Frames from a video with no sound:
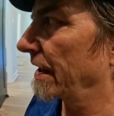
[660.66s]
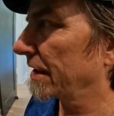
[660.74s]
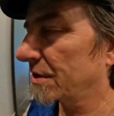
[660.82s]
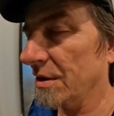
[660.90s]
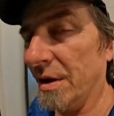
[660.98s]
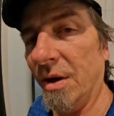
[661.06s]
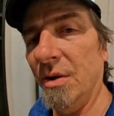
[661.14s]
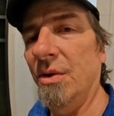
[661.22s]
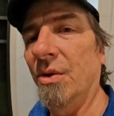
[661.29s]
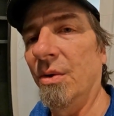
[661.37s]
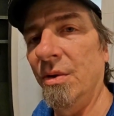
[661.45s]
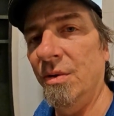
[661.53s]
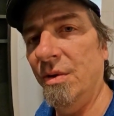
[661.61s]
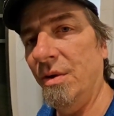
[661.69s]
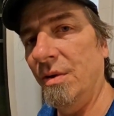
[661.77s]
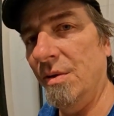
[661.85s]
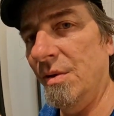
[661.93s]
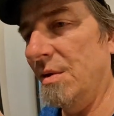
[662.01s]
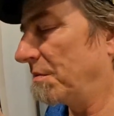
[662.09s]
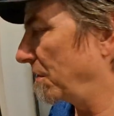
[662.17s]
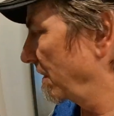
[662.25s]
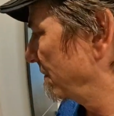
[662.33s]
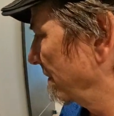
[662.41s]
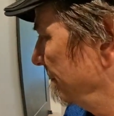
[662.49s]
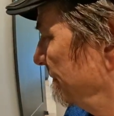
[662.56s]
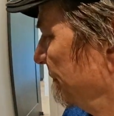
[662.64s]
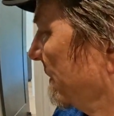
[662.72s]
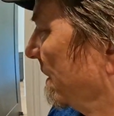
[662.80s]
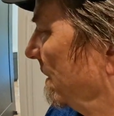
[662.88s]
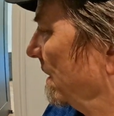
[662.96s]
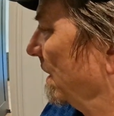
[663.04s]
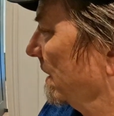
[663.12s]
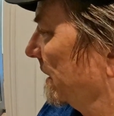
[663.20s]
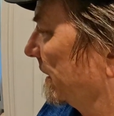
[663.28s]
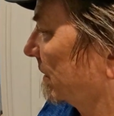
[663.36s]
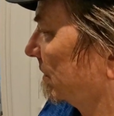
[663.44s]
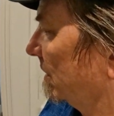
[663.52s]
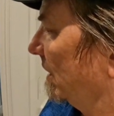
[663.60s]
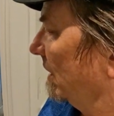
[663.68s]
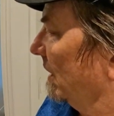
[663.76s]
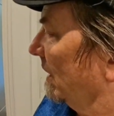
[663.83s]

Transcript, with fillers: It actually goes through to the mudroom here.